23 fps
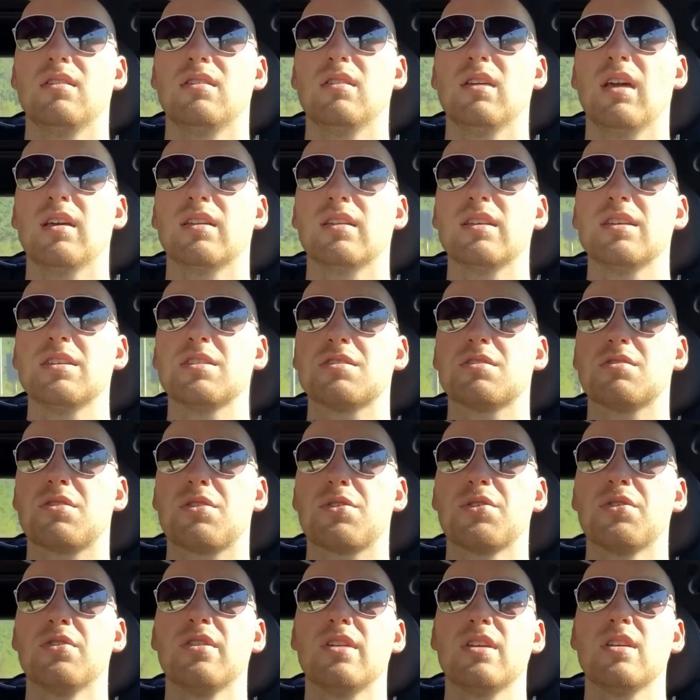at least
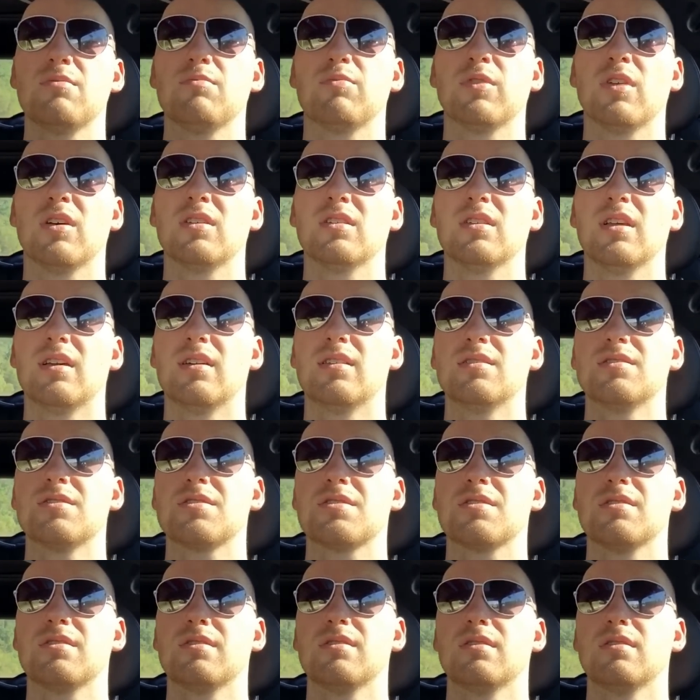30
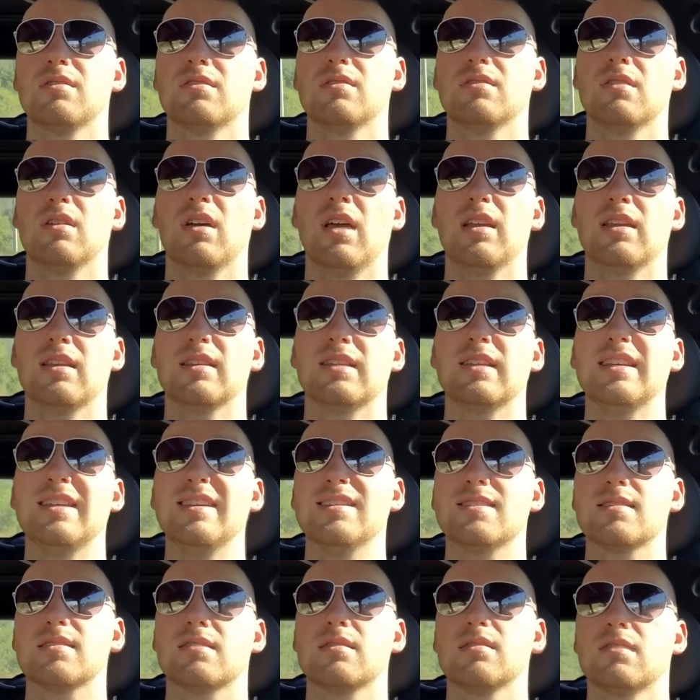Bloodletters, at
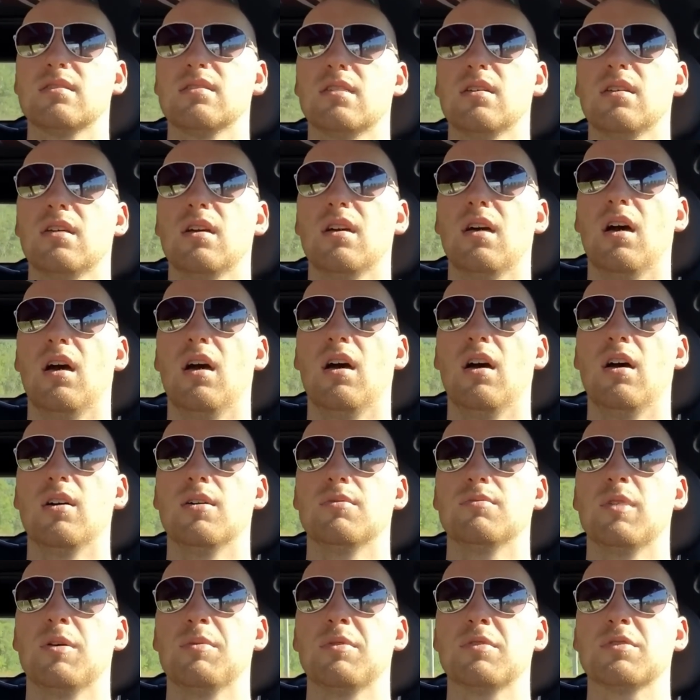least,
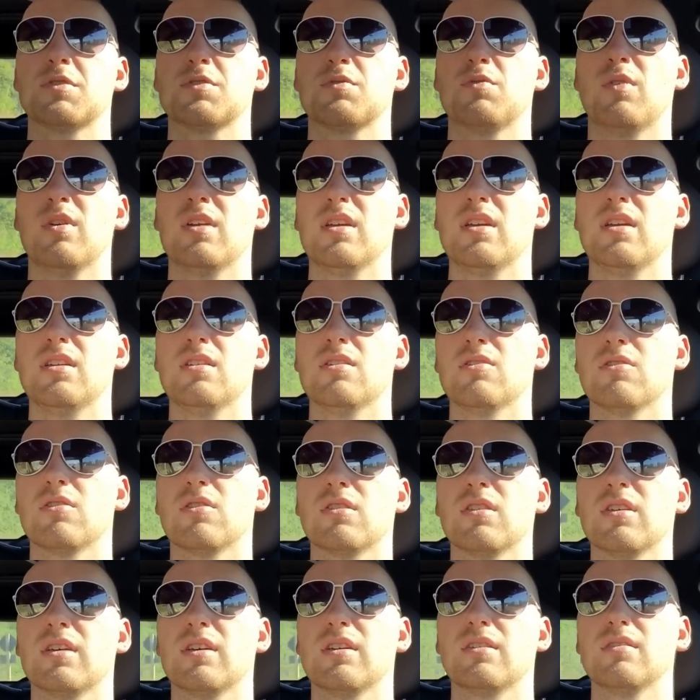about 20
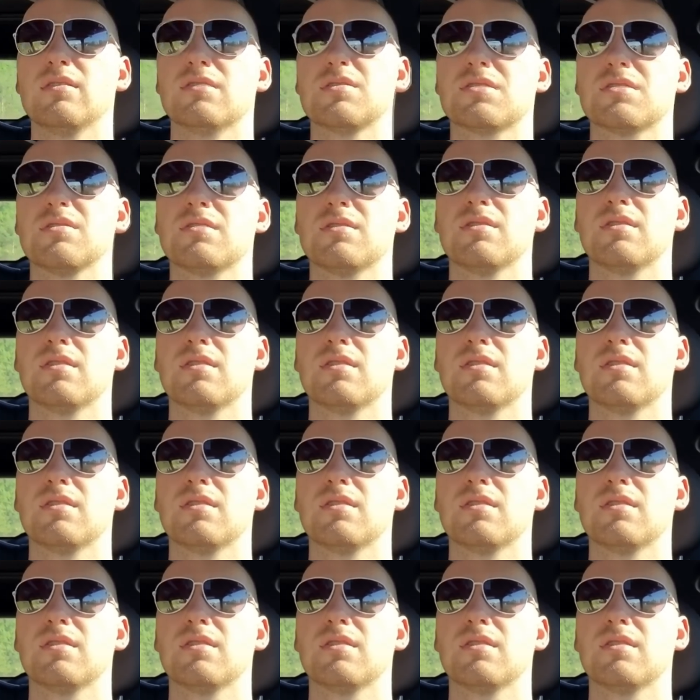Nurglings,